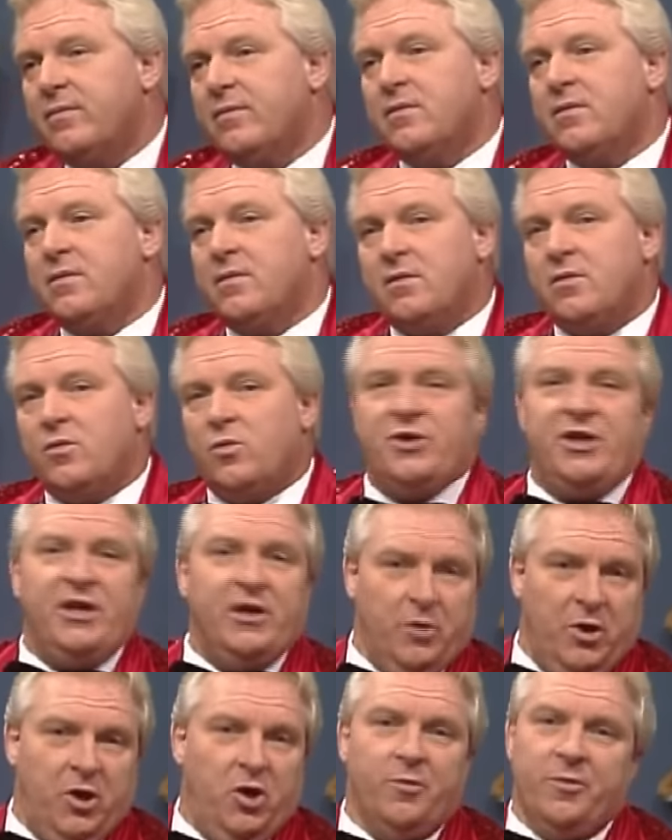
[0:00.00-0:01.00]
Boy. We're
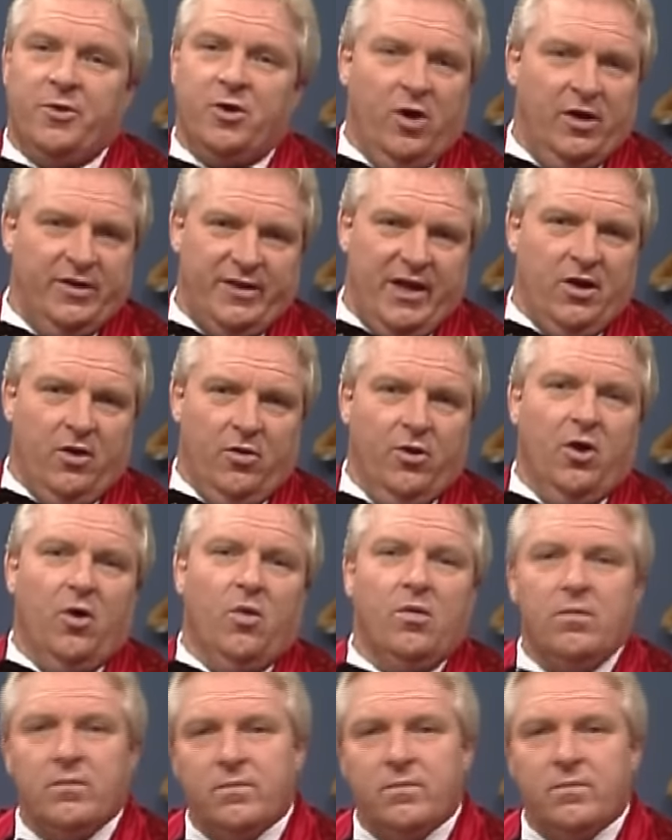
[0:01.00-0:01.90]
dealing with humanoids. They don't know.